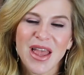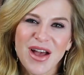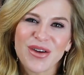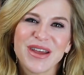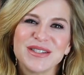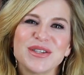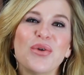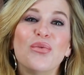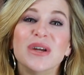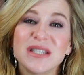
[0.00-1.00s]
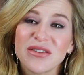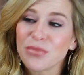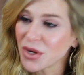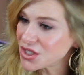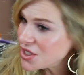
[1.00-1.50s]
Alright, so once I
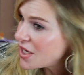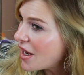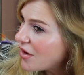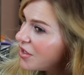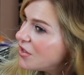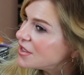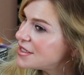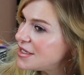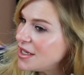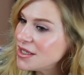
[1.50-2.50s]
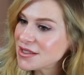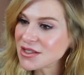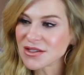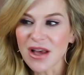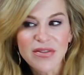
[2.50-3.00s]
brushed it out, you can see it's
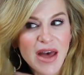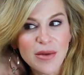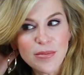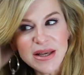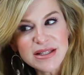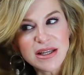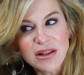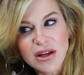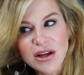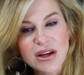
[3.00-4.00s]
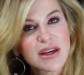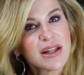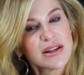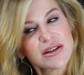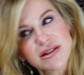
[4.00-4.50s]
just got that messy look.
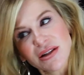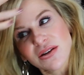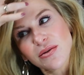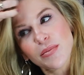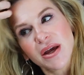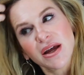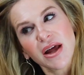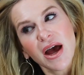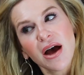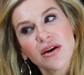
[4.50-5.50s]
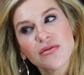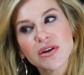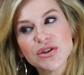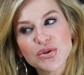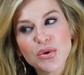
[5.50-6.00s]
It looks a little bit out of
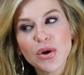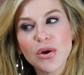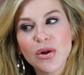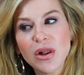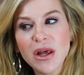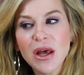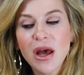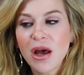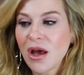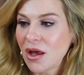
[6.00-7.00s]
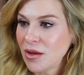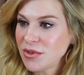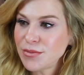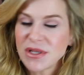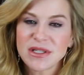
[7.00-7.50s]
control.
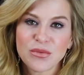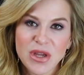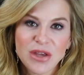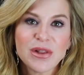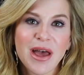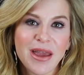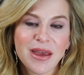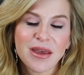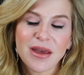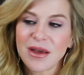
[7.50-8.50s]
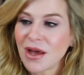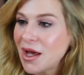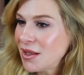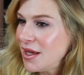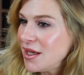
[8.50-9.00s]
Depends on what you like.
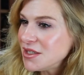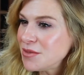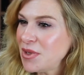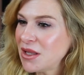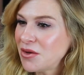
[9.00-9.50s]
I like it to be a